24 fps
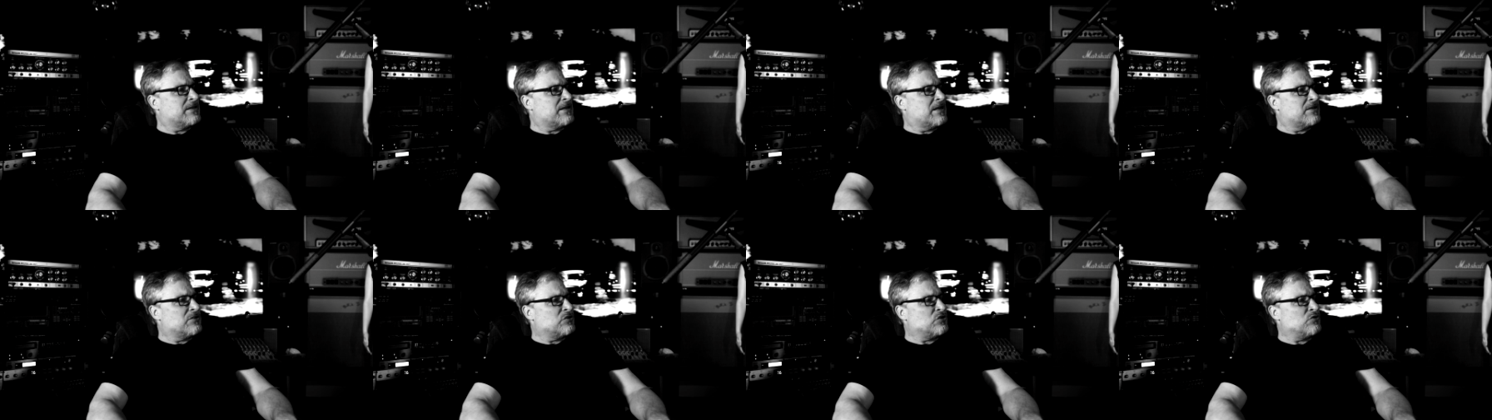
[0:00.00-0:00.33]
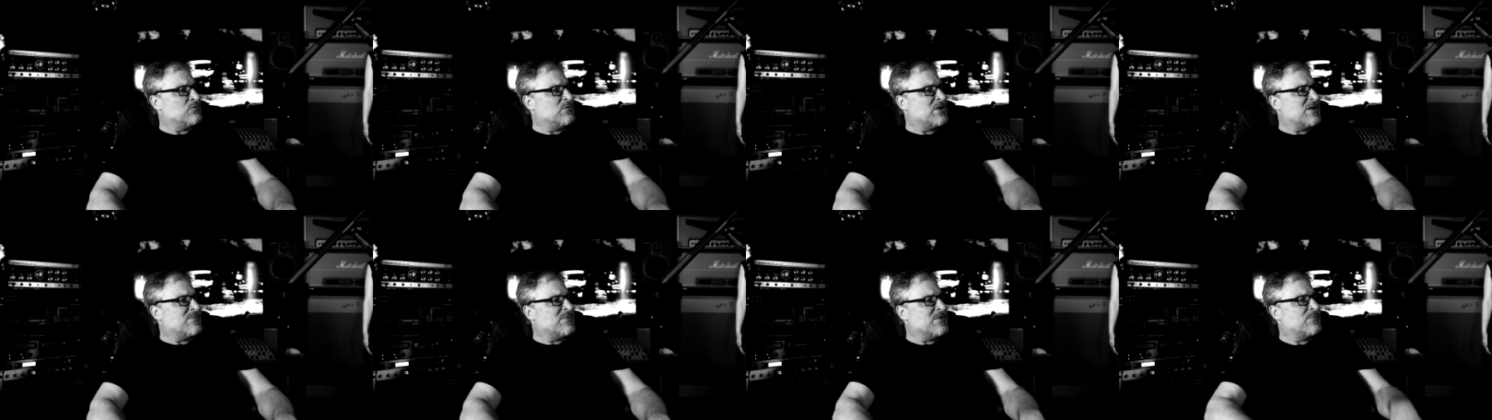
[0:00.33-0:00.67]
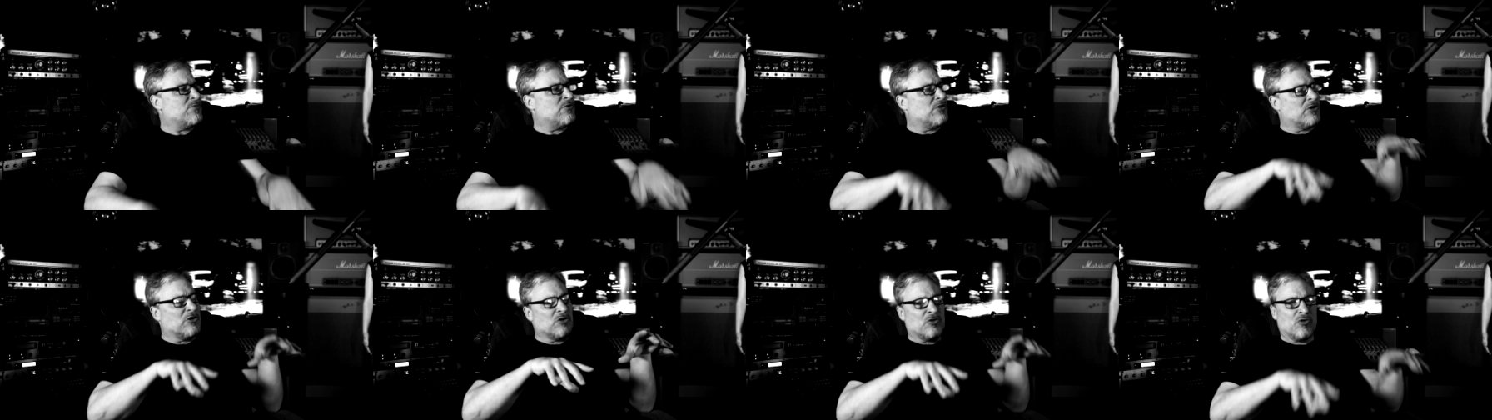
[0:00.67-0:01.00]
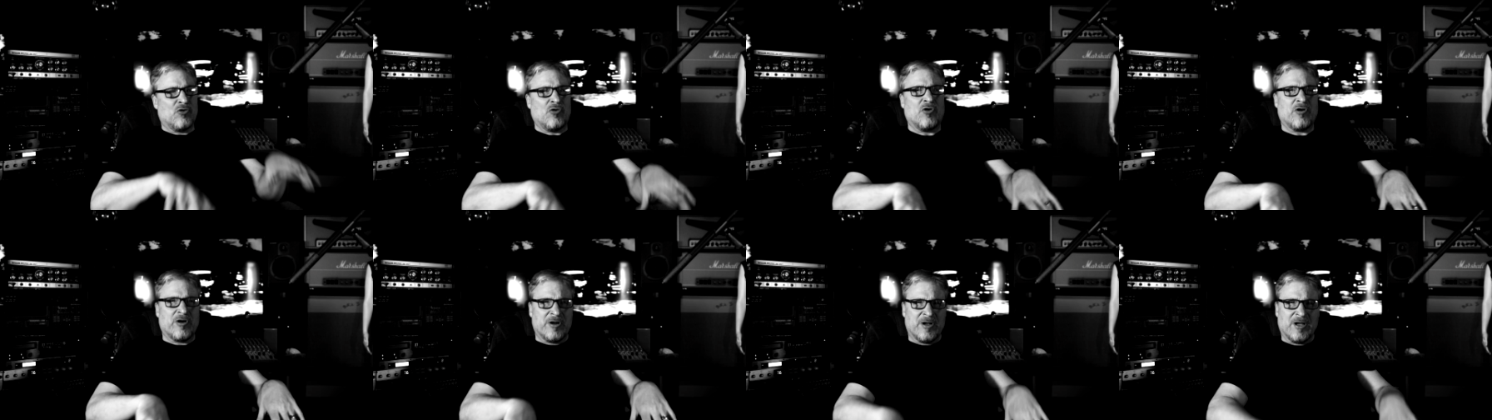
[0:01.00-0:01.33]
that too many people are
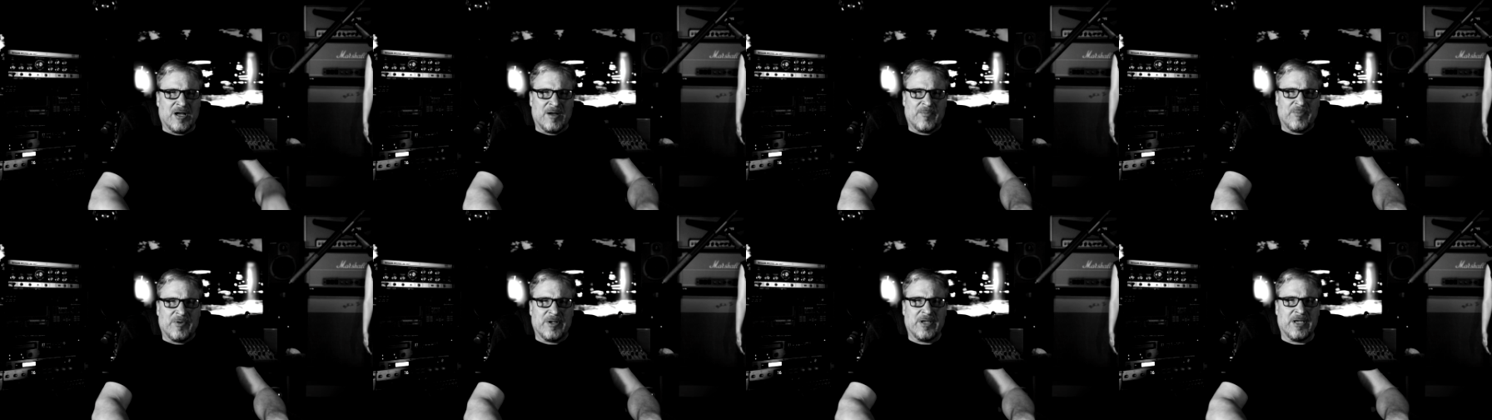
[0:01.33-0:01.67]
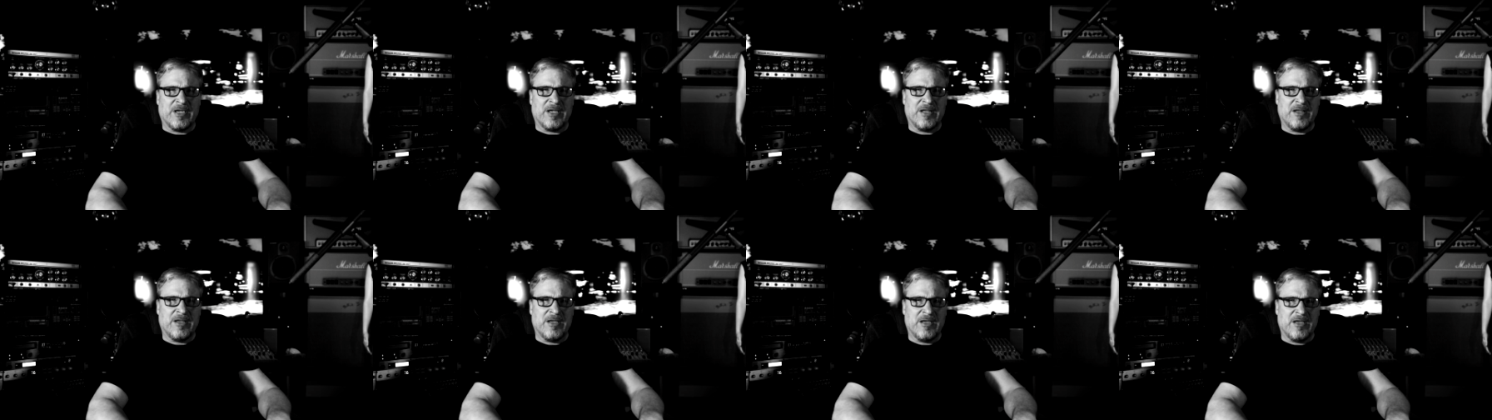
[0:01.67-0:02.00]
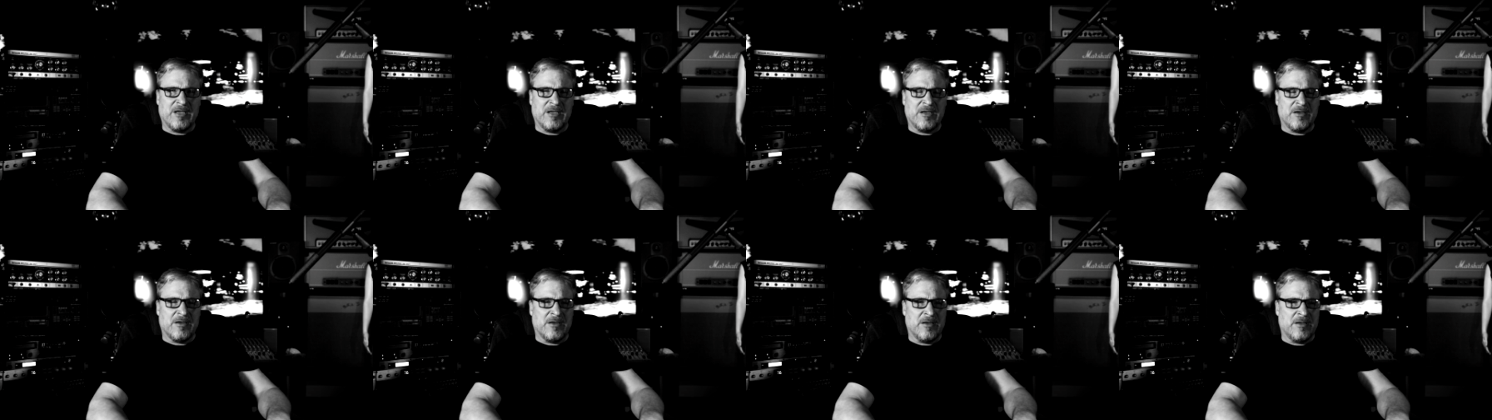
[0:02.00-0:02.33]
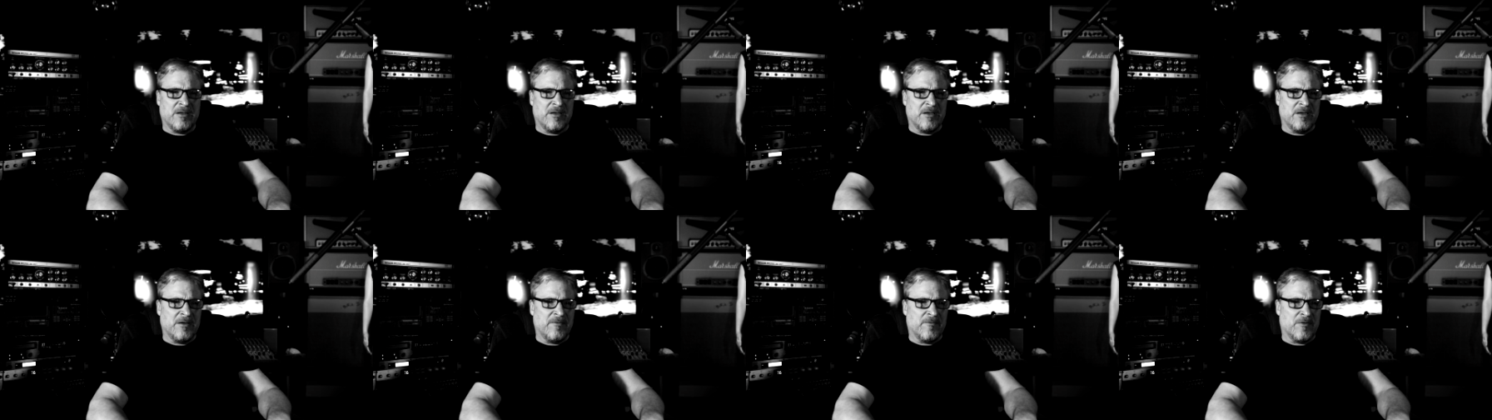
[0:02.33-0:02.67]
caught up in
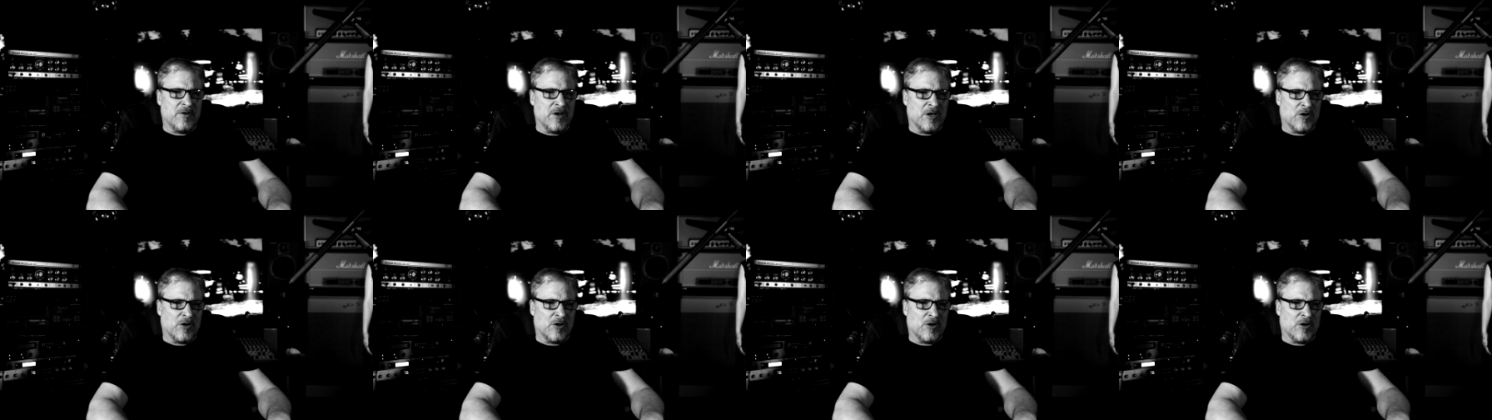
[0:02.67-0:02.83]
the